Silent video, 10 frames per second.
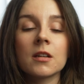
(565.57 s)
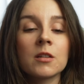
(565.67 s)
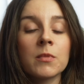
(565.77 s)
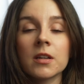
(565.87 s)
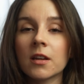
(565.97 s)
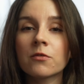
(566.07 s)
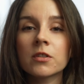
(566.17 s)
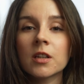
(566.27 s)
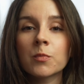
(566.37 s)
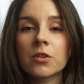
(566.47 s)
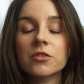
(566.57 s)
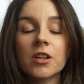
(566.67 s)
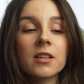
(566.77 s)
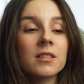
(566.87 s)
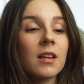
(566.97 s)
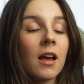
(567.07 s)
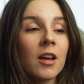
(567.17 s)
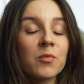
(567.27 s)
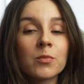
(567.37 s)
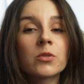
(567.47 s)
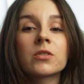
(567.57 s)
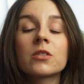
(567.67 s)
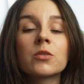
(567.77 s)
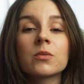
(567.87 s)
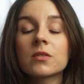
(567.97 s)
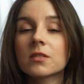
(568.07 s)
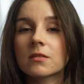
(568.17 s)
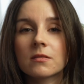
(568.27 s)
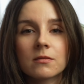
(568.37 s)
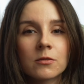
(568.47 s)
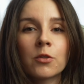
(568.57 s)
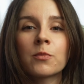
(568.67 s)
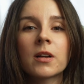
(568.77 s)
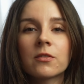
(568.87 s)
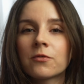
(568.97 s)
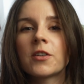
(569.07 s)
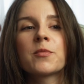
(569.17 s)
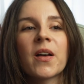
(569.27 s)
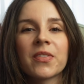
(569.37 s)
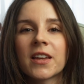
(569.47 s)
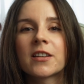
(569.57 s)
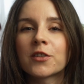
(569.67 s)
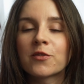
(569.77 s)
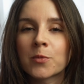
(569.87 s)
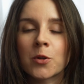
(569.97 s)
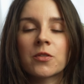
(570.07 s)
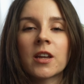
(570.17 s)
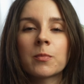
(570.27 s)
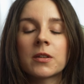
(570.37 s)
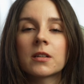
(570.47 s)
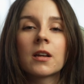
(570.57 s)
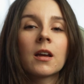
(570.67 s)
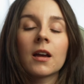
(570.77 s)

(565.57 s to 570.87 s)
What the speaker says: In my everyday projects, I mostly use normal Figma native prototyping,